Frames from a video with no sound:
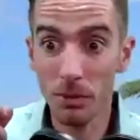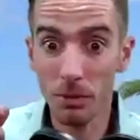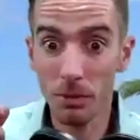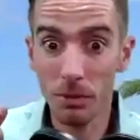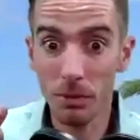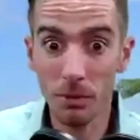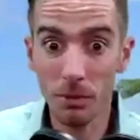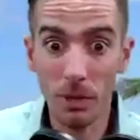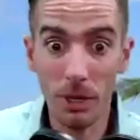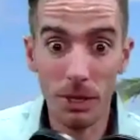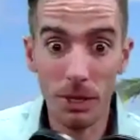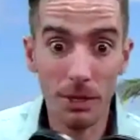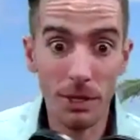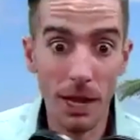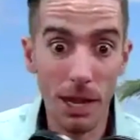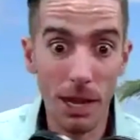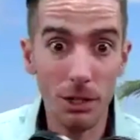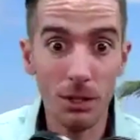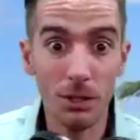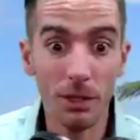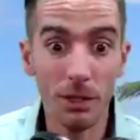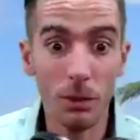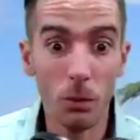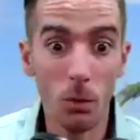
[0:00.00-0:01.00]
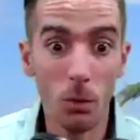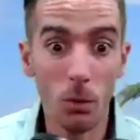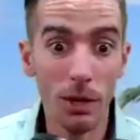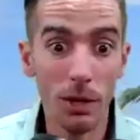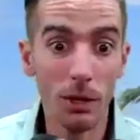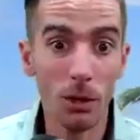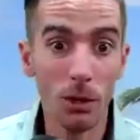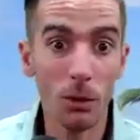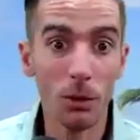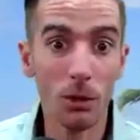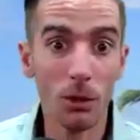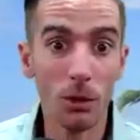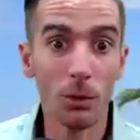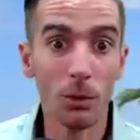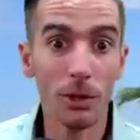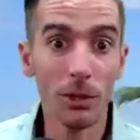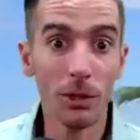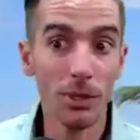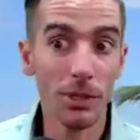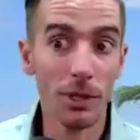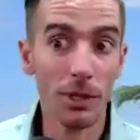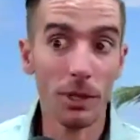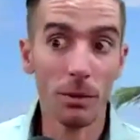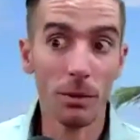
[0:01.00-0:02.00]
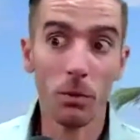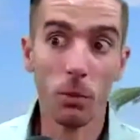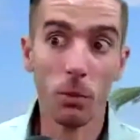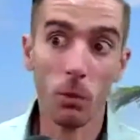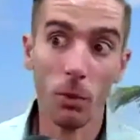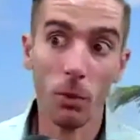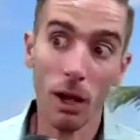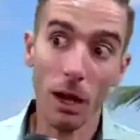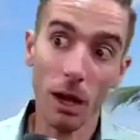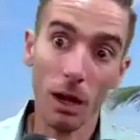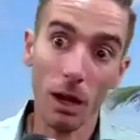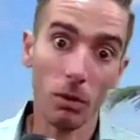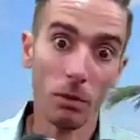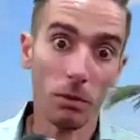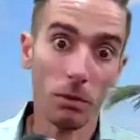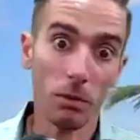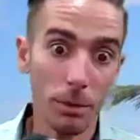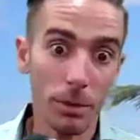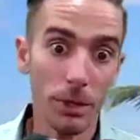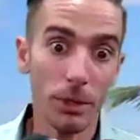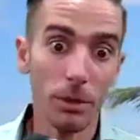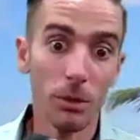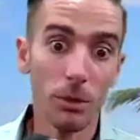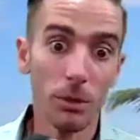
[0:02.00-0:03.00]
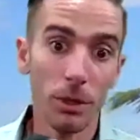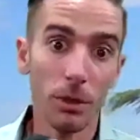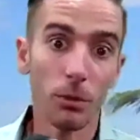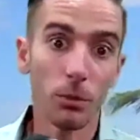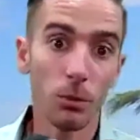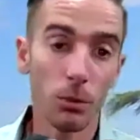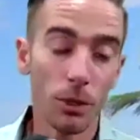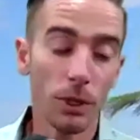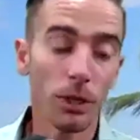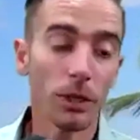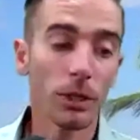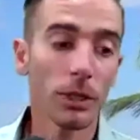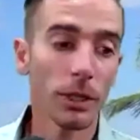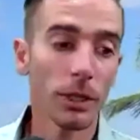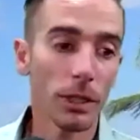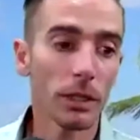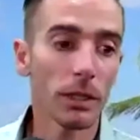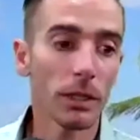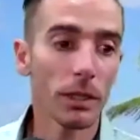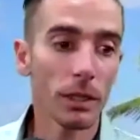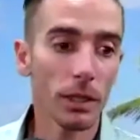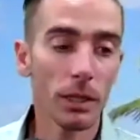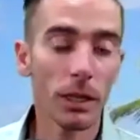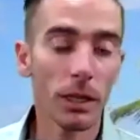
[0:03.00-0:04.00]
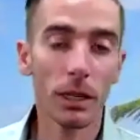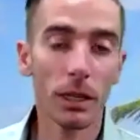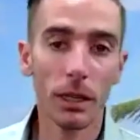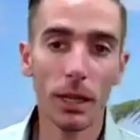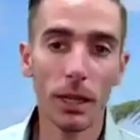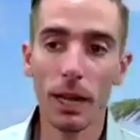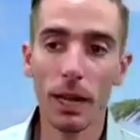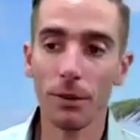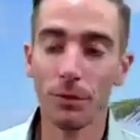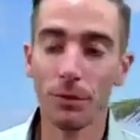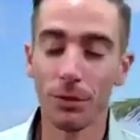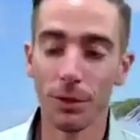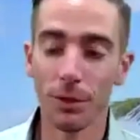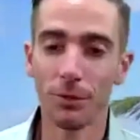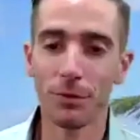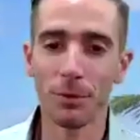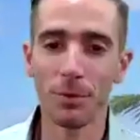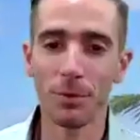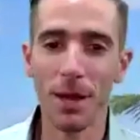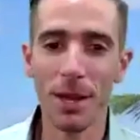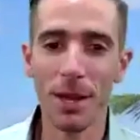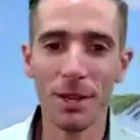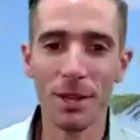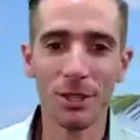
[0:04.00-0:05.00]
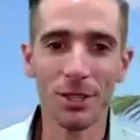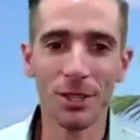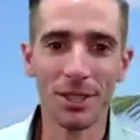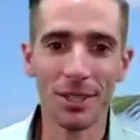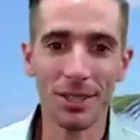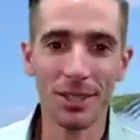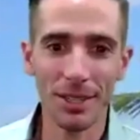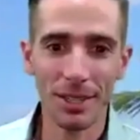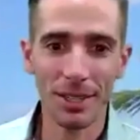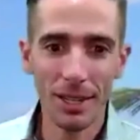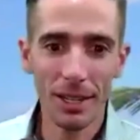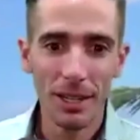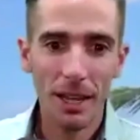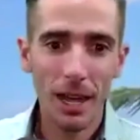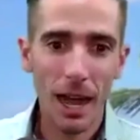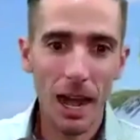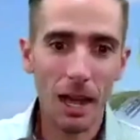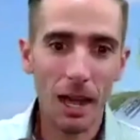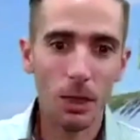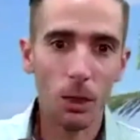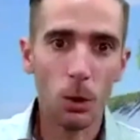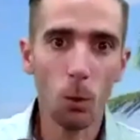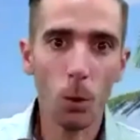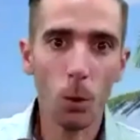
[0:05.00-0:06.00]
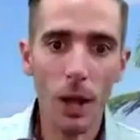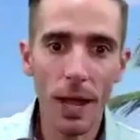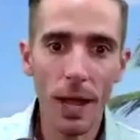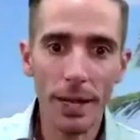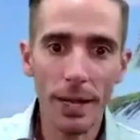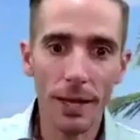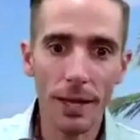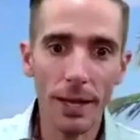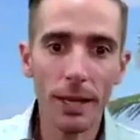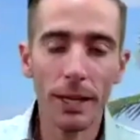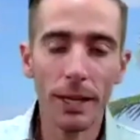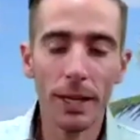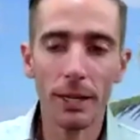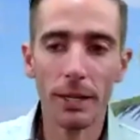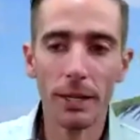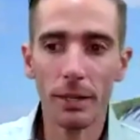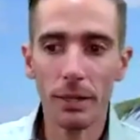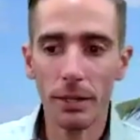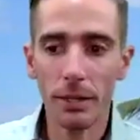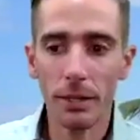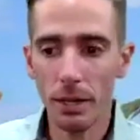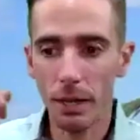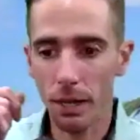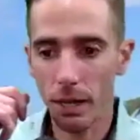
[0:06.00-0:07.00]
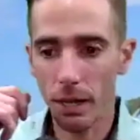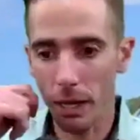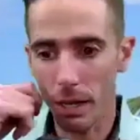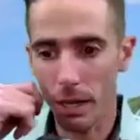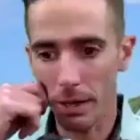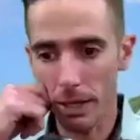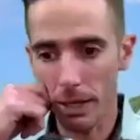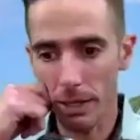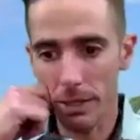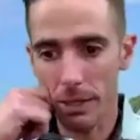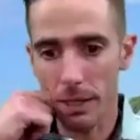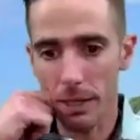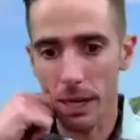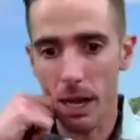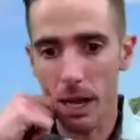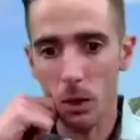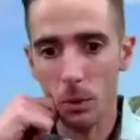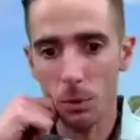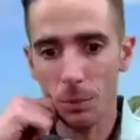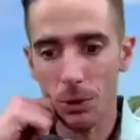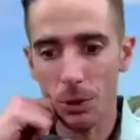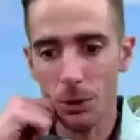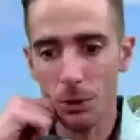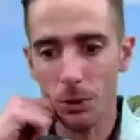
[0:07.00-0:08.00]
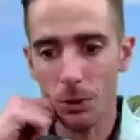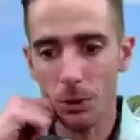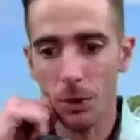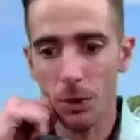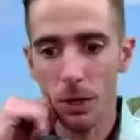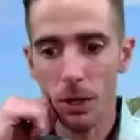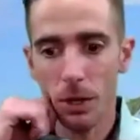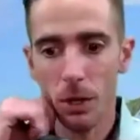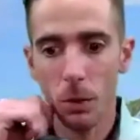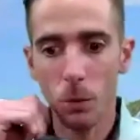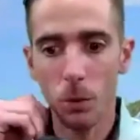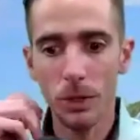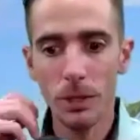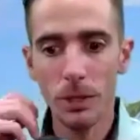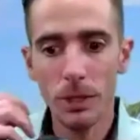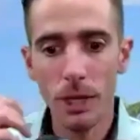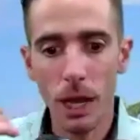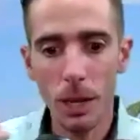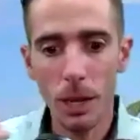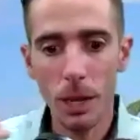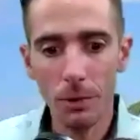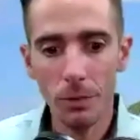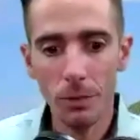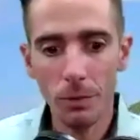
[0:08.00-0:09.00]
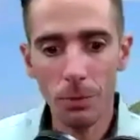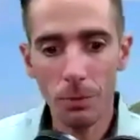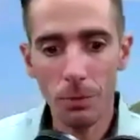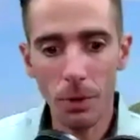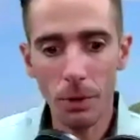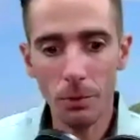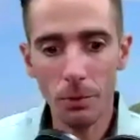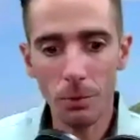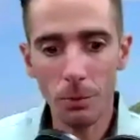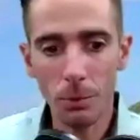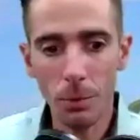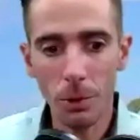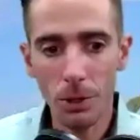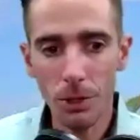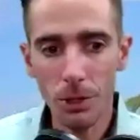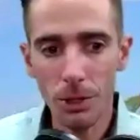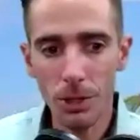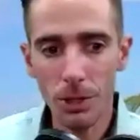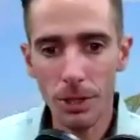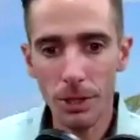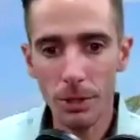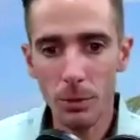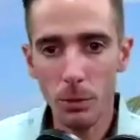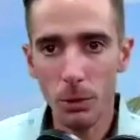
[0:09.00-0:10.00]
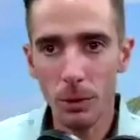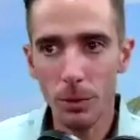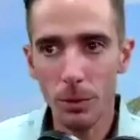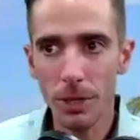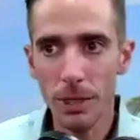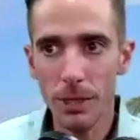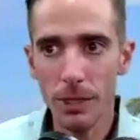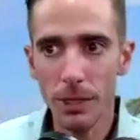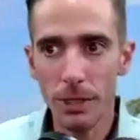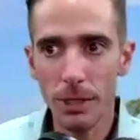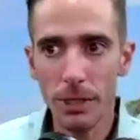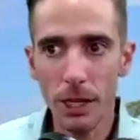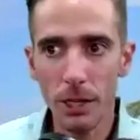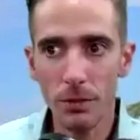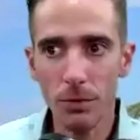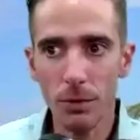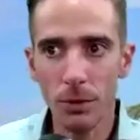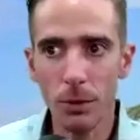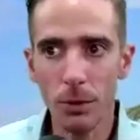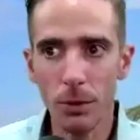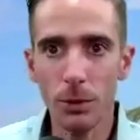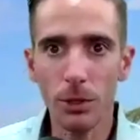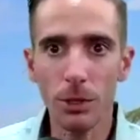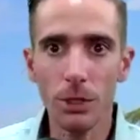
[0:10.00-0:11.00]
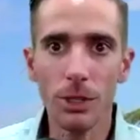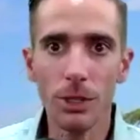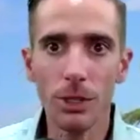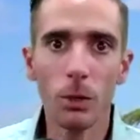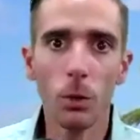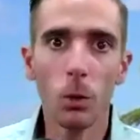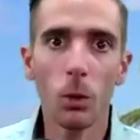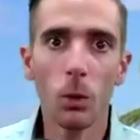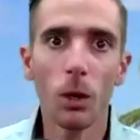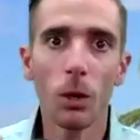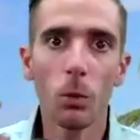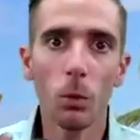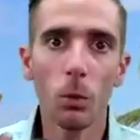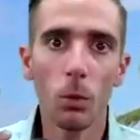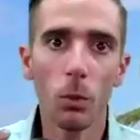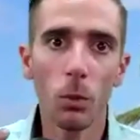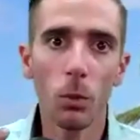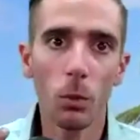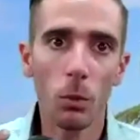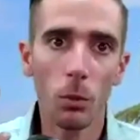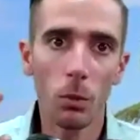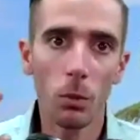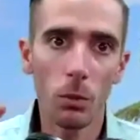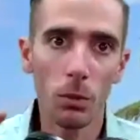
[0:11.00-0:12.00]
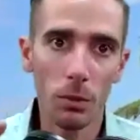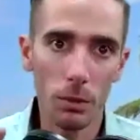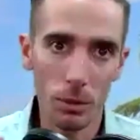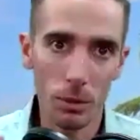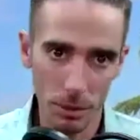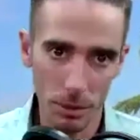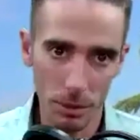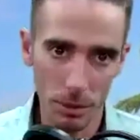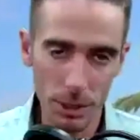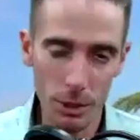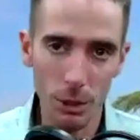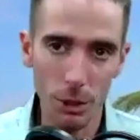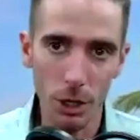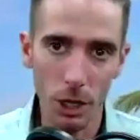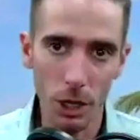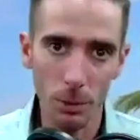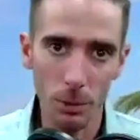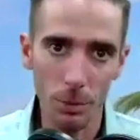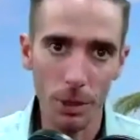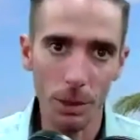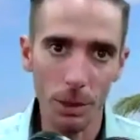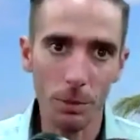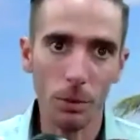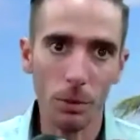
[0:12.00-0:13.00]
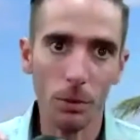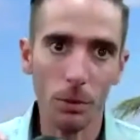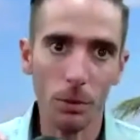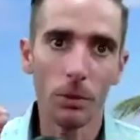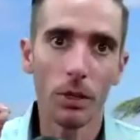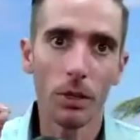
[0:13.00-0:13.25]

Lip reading: intentionally want to go into real estate, wow, I mean, you could really get a lot of information on the way in that's going to help you. What type of person it would be successful in real estate? Or these are young people